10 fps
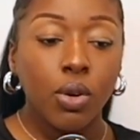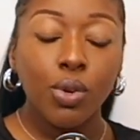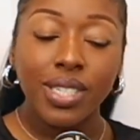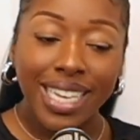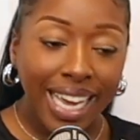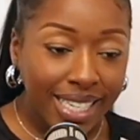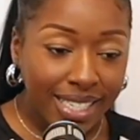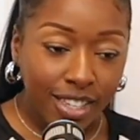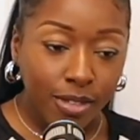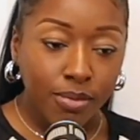or
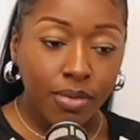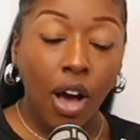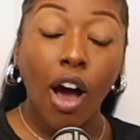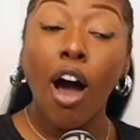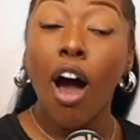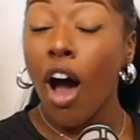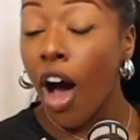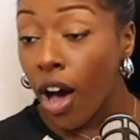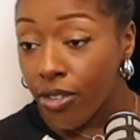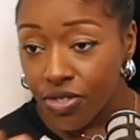text them,
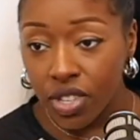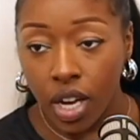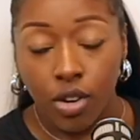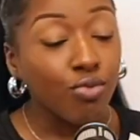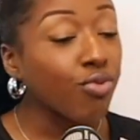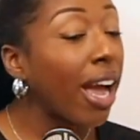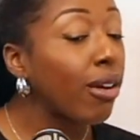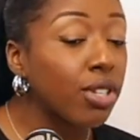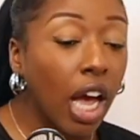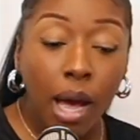after,
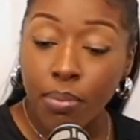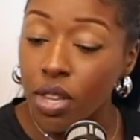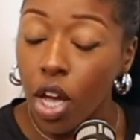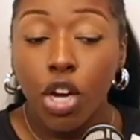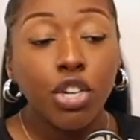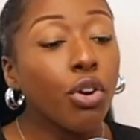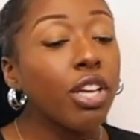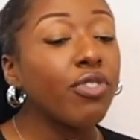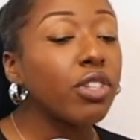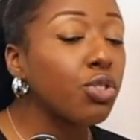round up, don't
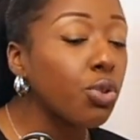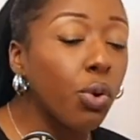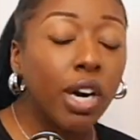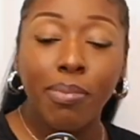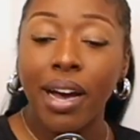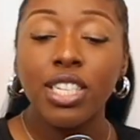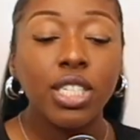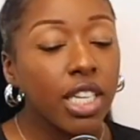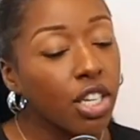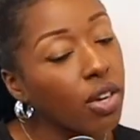even talk about it.
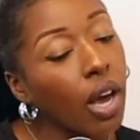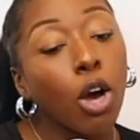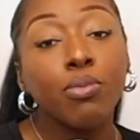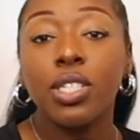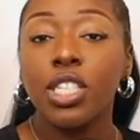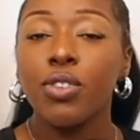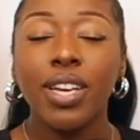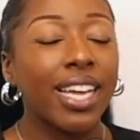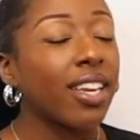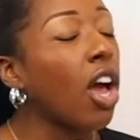Just say, you know, I hope to see you
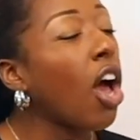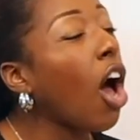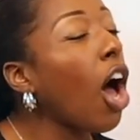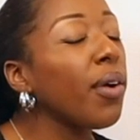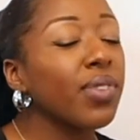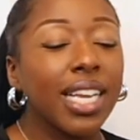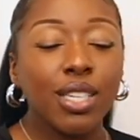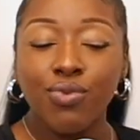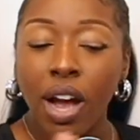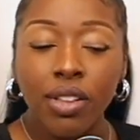again. After
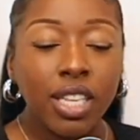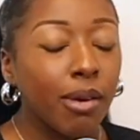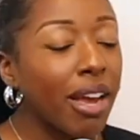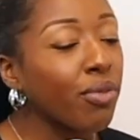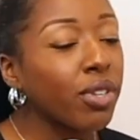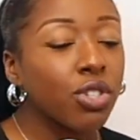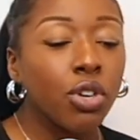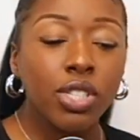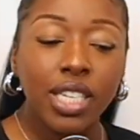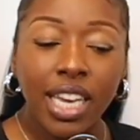that's rounded up, everyone's
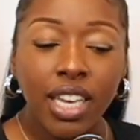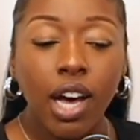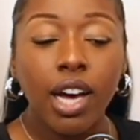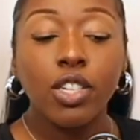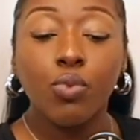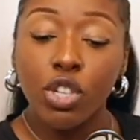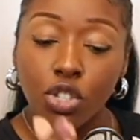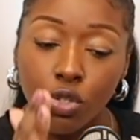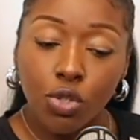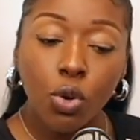gone to their yard.
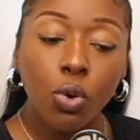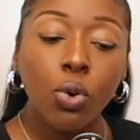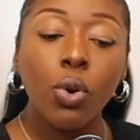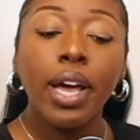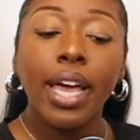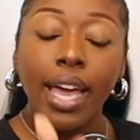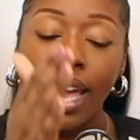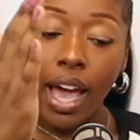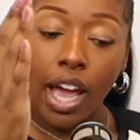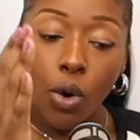Once you call
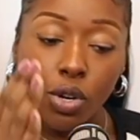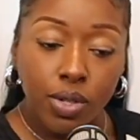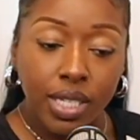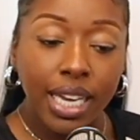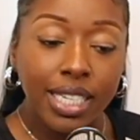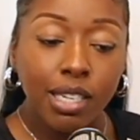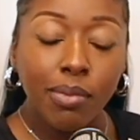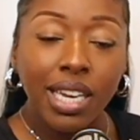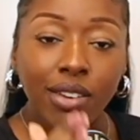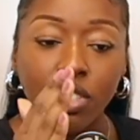or you text them and they